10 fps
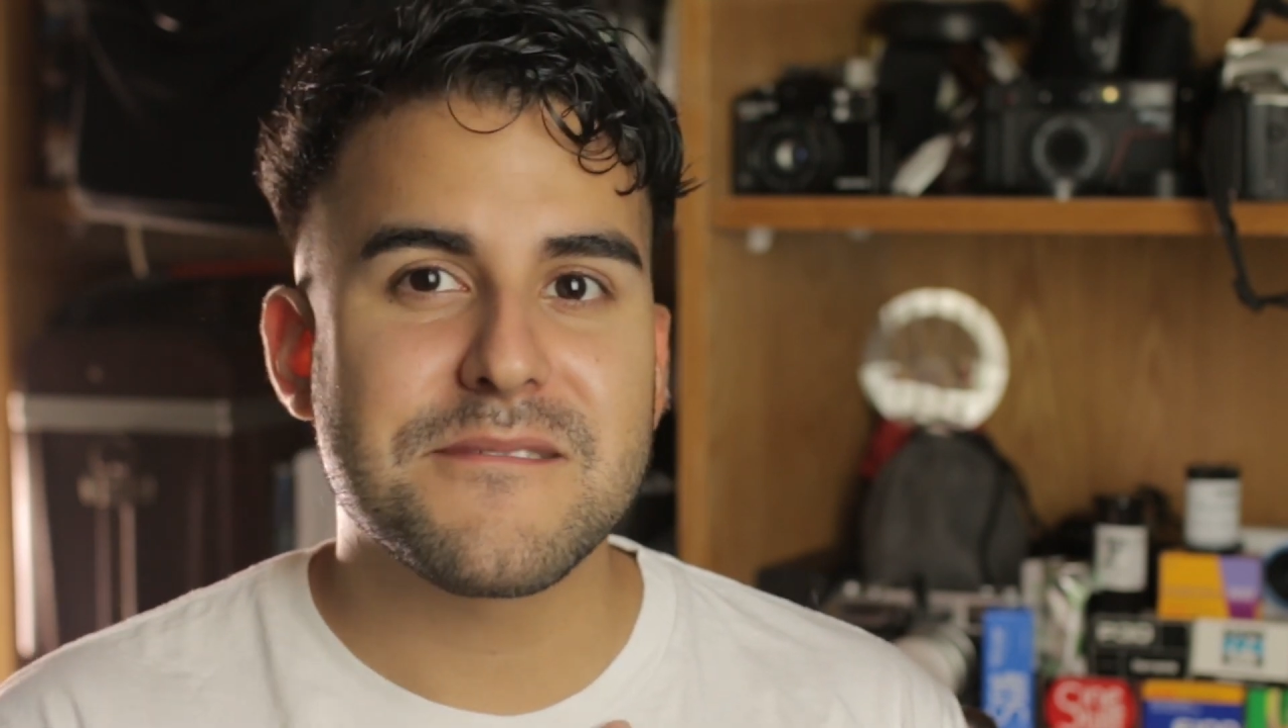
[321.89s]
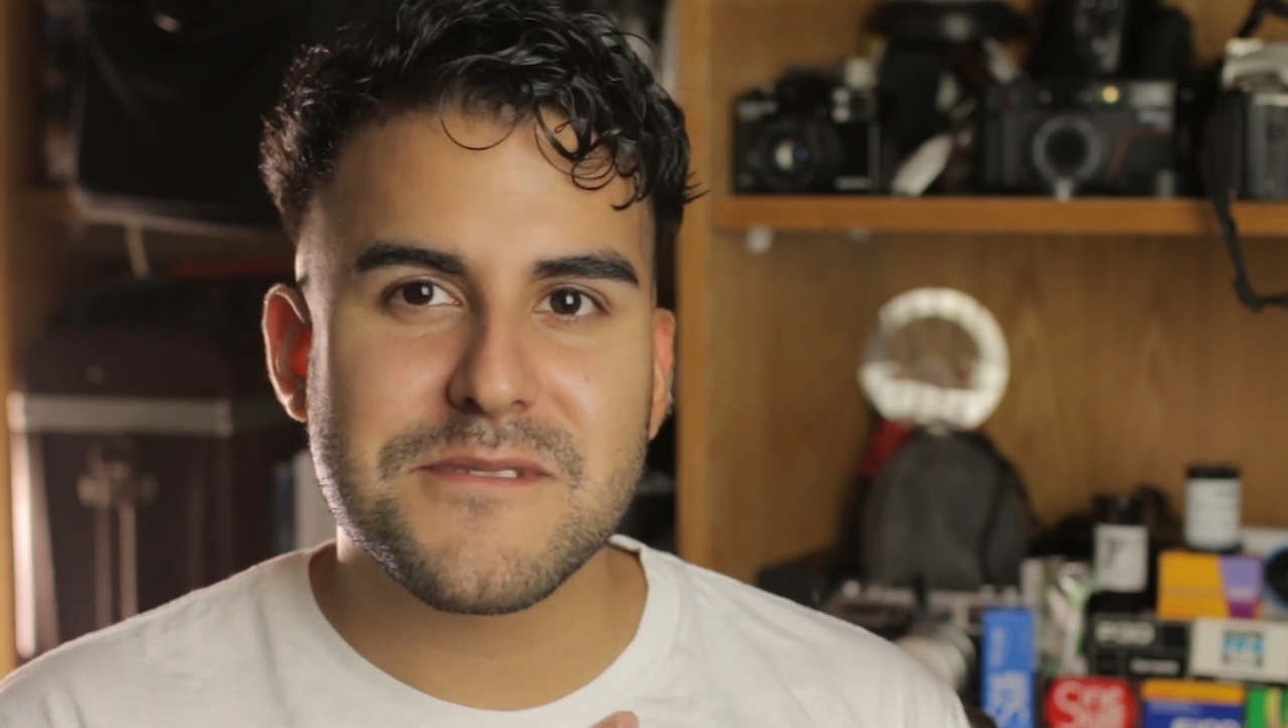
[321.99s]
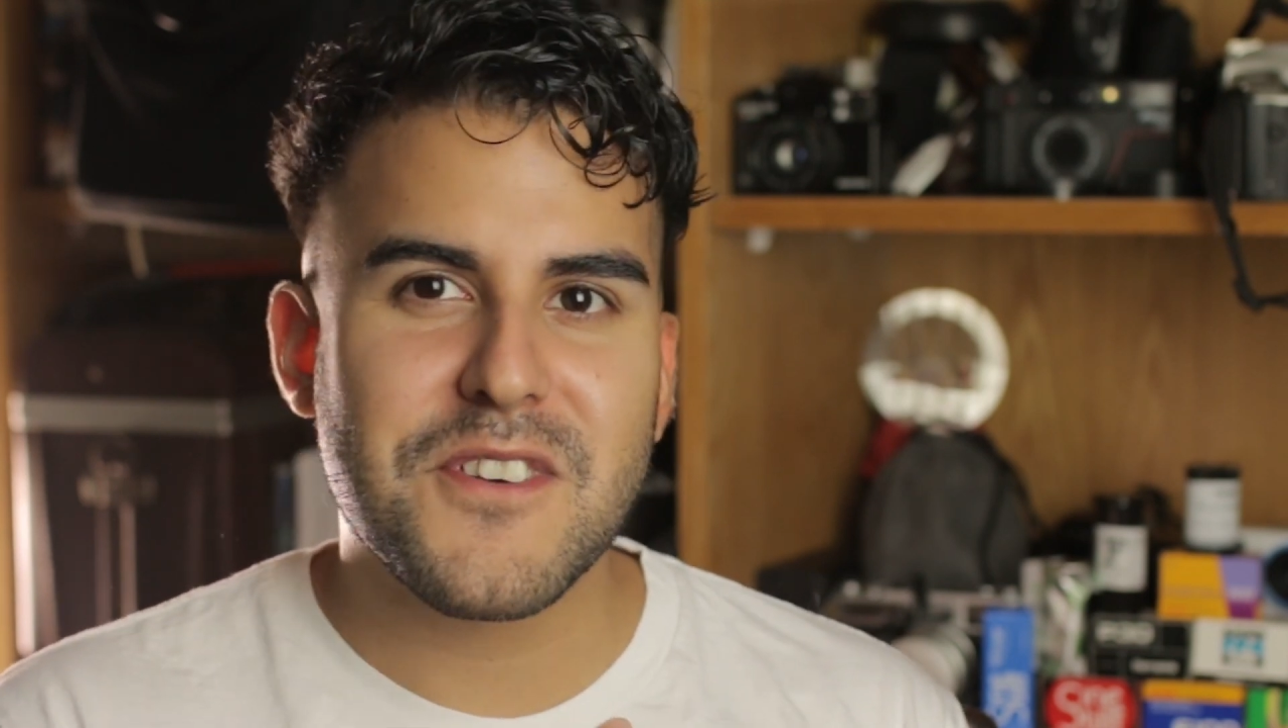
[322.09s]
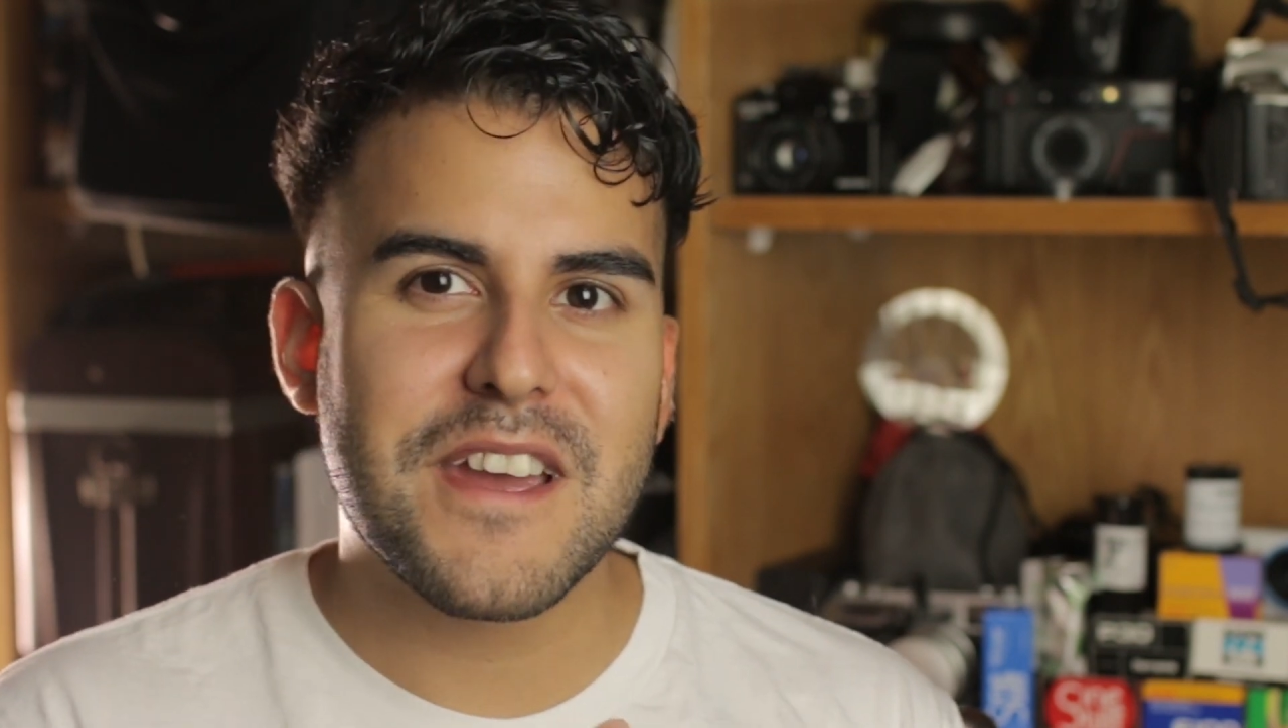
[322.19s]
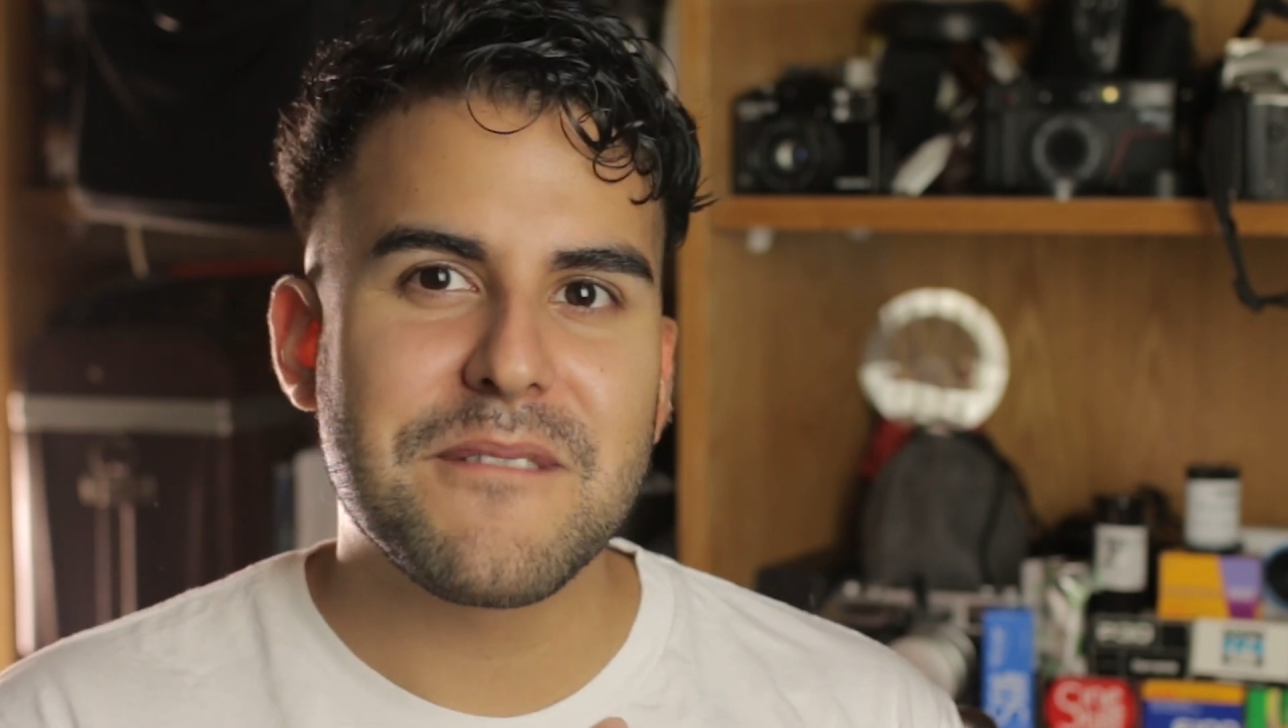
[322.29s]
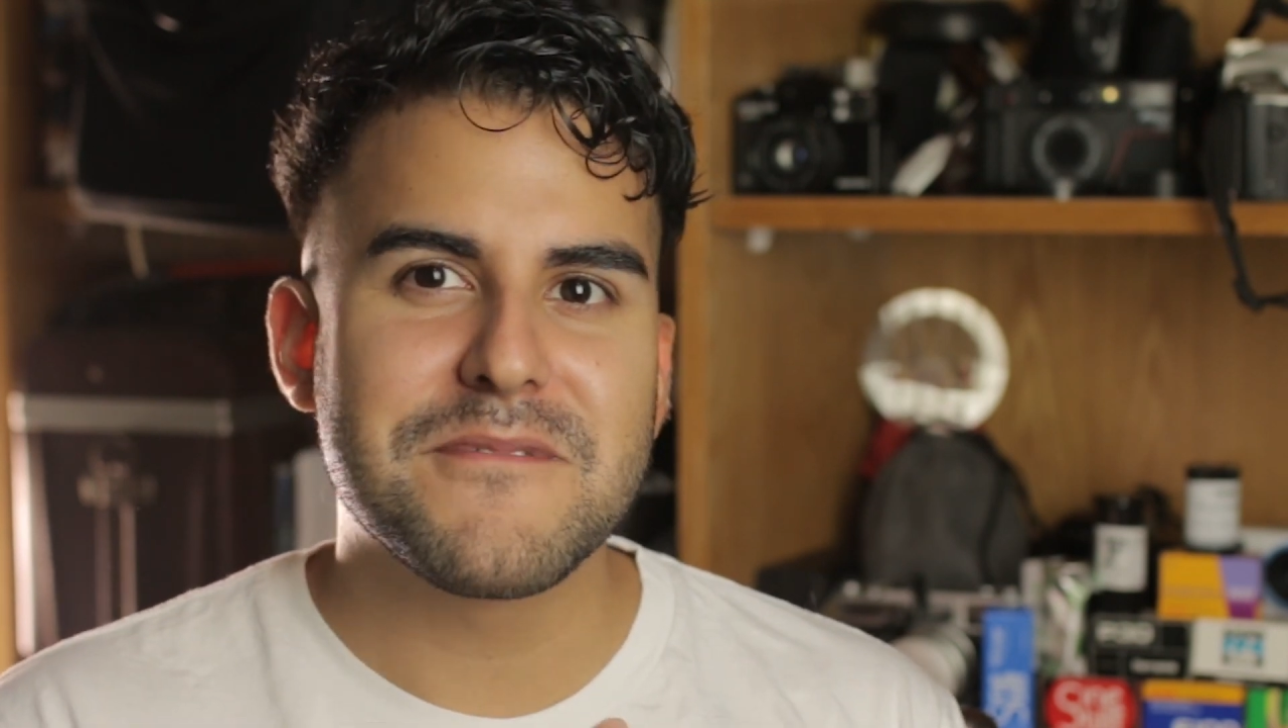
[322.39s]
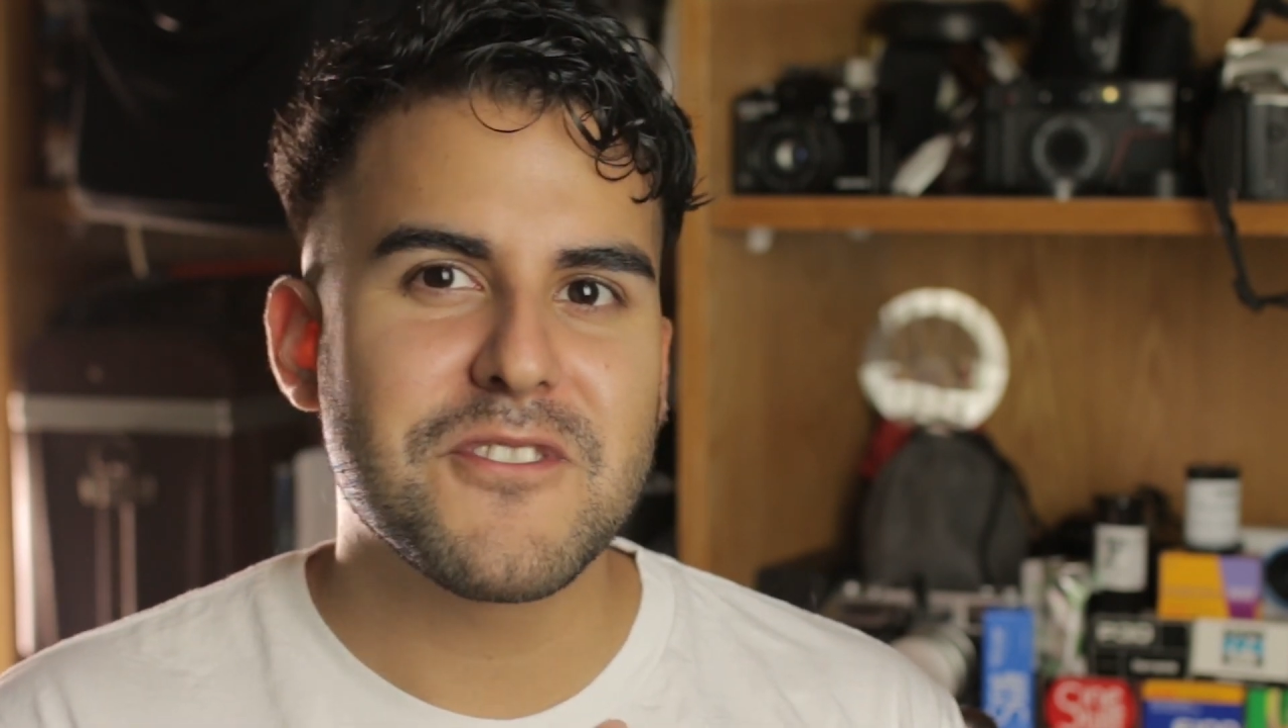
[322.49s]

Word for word: subscribe,